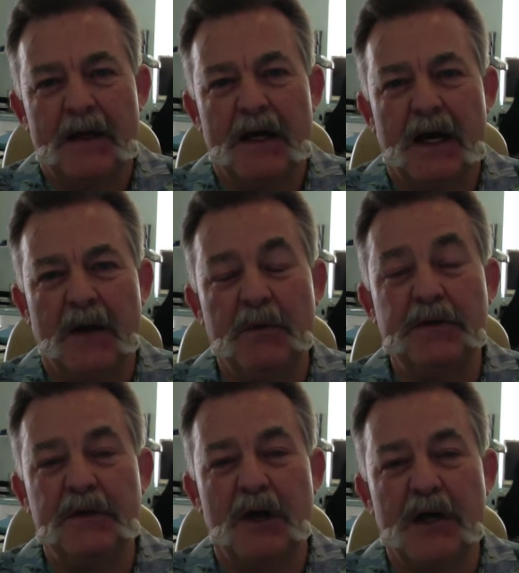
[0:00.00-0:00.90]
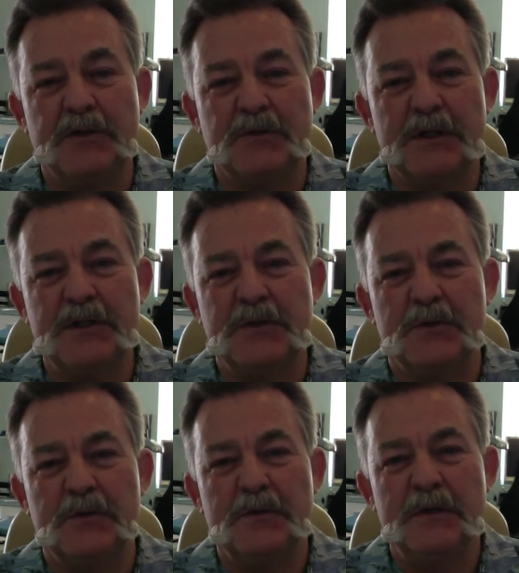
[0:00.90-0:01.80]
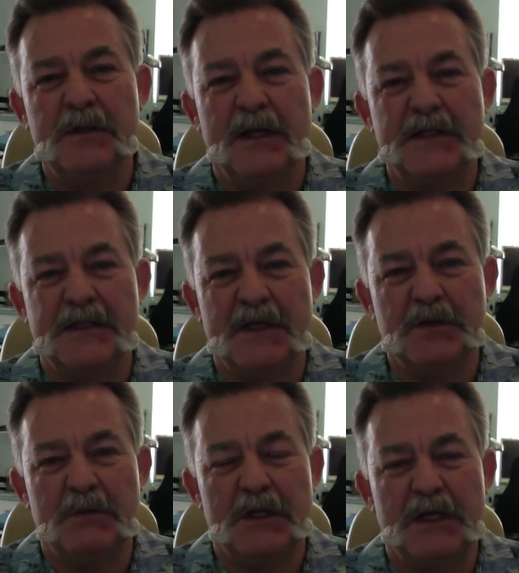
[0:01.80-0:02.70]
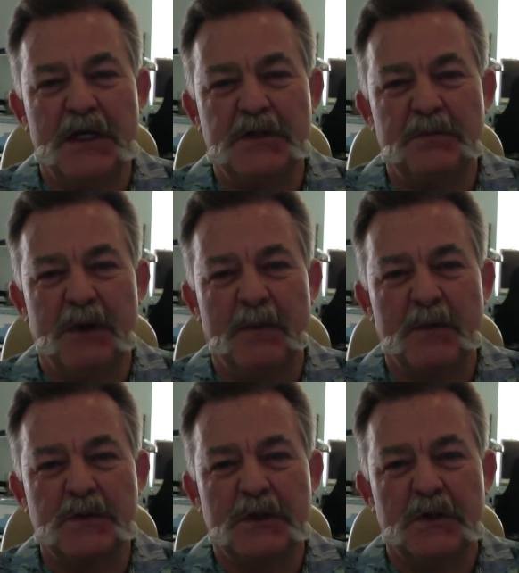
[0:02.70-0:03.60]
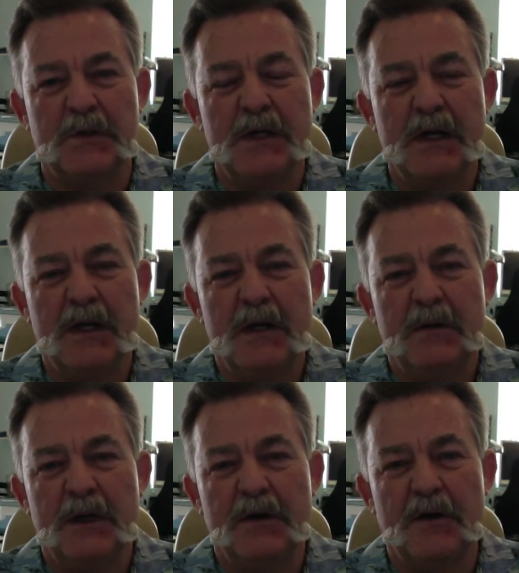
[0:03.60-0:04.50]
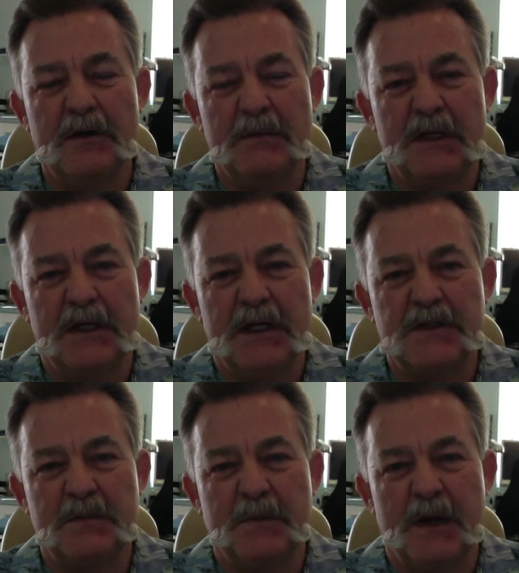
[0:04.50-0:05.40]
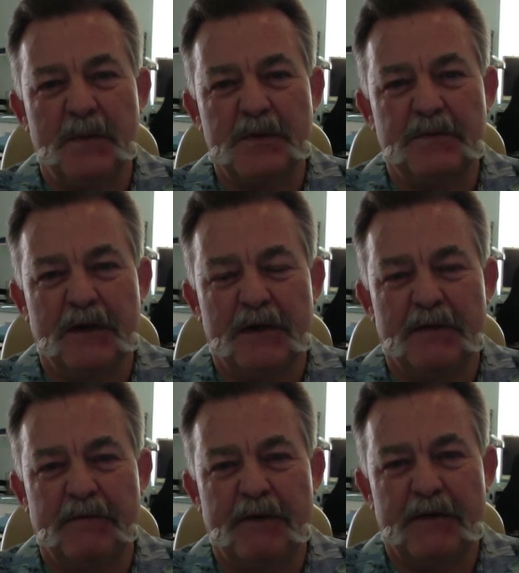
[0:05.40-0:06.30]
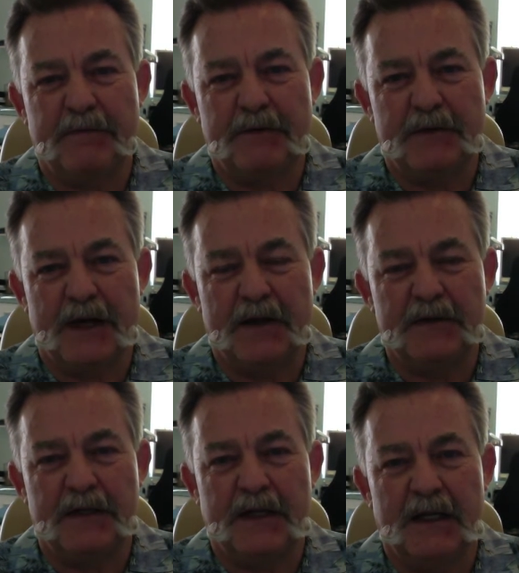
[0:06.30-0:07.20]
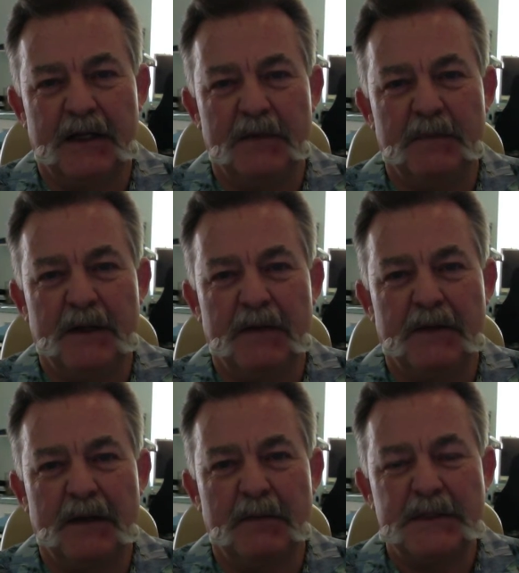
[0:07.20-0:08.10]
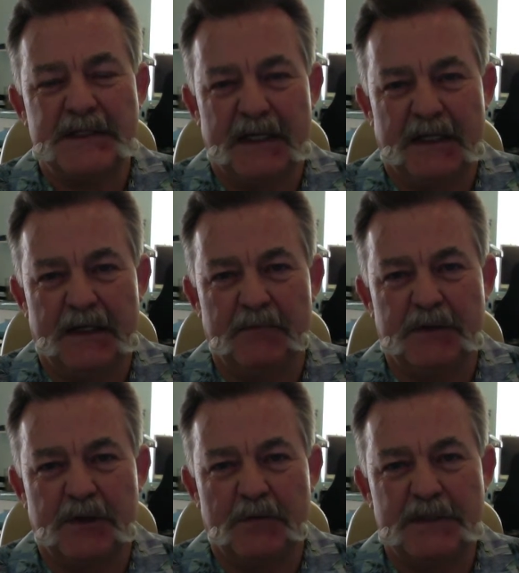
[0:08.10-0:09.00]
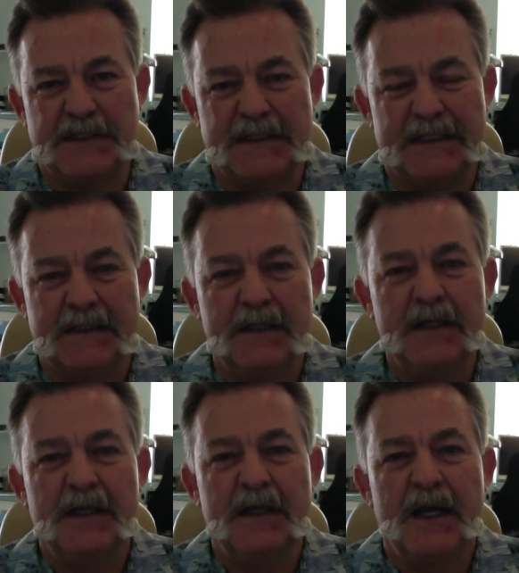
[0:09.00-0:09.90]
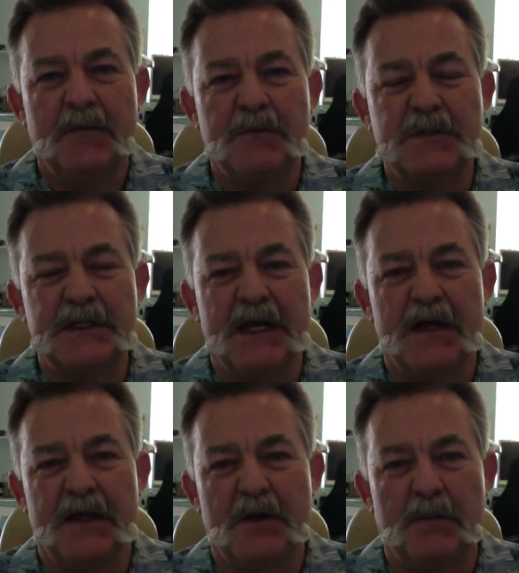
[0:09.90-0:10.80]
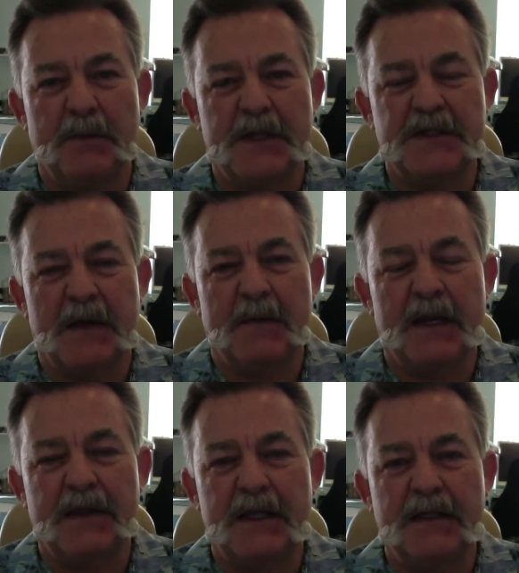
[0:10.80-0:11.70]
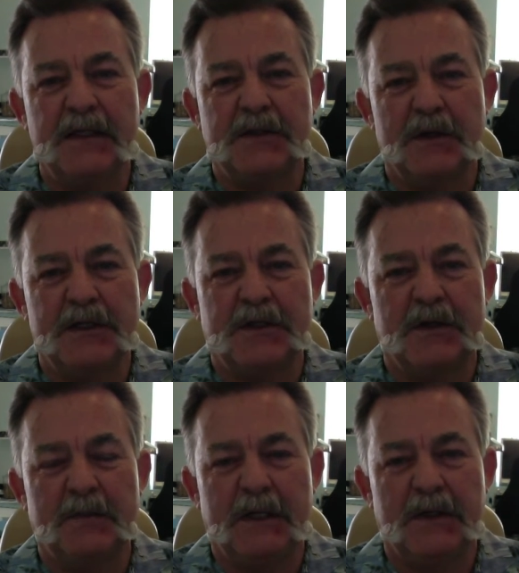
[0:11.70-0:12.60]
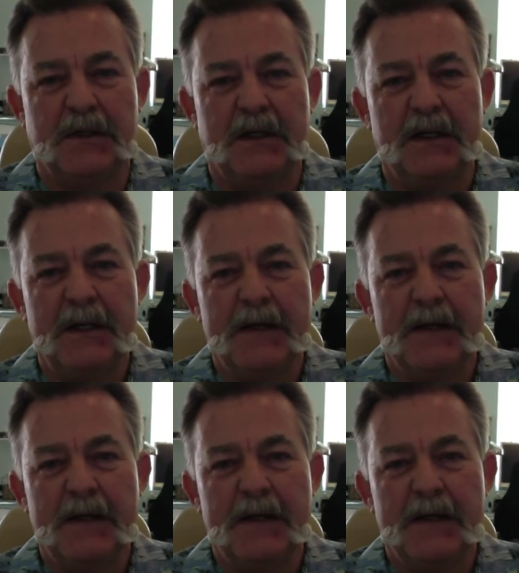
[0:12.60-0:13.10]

uh, with the non-judicial, they send you mediation papers. So we got all the mediation papers figure, filled out, and they'll they, they will be sent in return receipt, and we'll see how that all plays out. But I think the attorney's going to be good.